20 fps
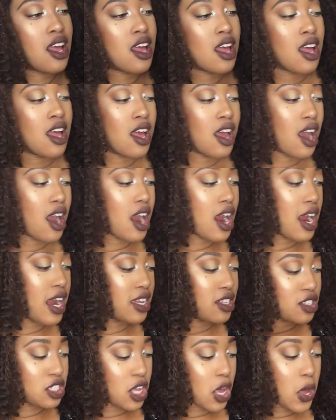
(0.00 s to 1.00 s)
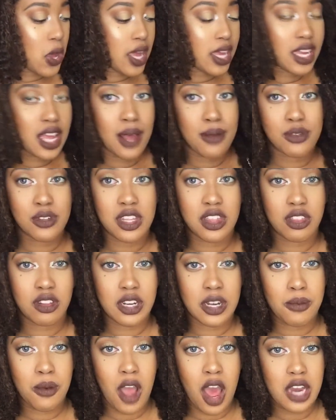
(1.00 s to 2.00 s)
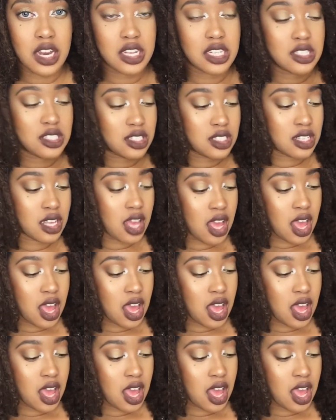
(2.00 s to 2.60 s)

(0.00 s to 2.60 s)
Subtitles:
All right, so it comes with three products.